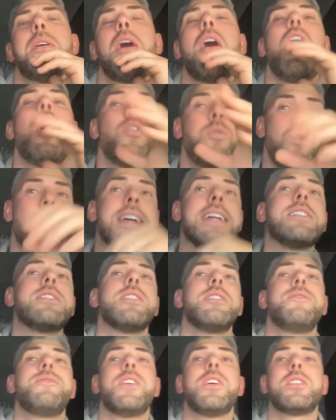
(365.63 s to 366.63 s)
halfway into
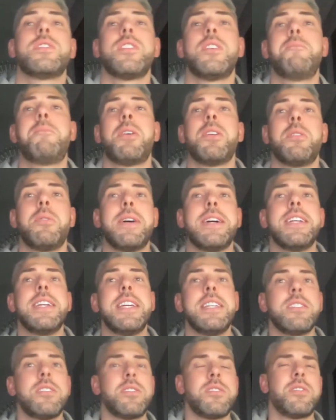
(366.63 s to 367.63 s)
the first half, by the way,
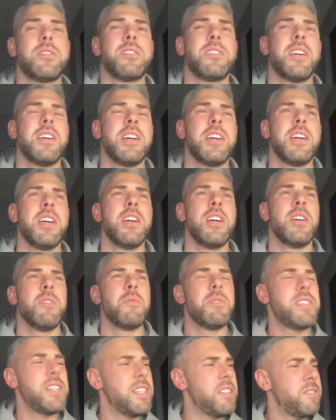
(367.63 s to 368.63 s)

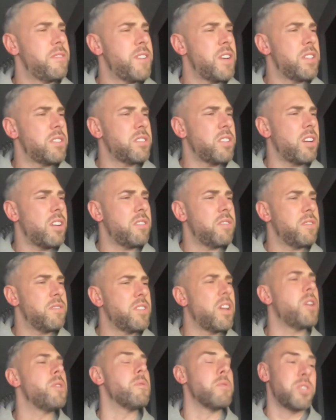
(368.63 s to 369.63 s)
was it in the first half?
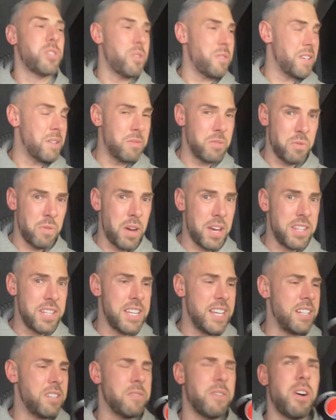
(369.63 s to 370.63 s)
No, sorry, it was right at the
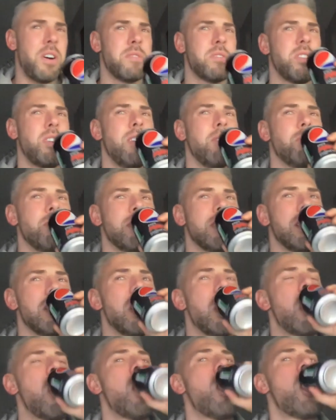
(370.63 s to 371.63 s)
end of half time, wasn't it?